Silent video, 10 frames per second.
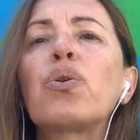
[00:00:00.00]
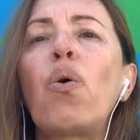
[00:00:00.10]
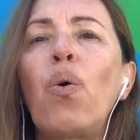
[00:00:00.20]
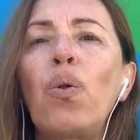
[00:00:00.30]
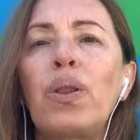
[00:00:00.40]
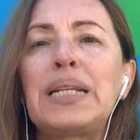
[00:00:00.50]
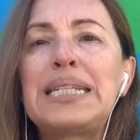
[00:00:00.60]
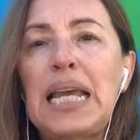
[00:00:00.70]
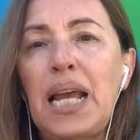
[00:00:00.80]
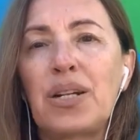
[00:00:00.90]
all
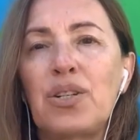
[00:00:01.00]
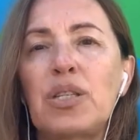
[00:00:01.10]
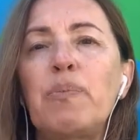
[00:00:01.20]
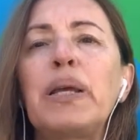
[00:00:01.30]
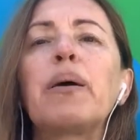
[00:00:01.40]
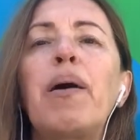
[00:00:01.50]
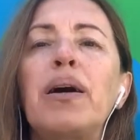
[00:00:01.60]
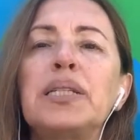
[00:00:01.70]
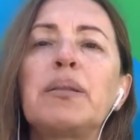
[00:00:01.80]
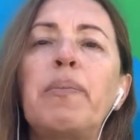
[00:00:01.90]
dare to speak
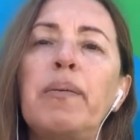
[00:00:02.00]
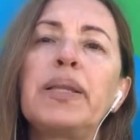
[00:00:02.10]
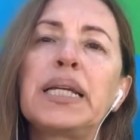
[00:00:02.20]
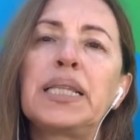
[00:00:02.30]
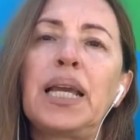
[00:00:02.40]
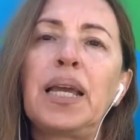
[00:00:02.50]
about it publicly.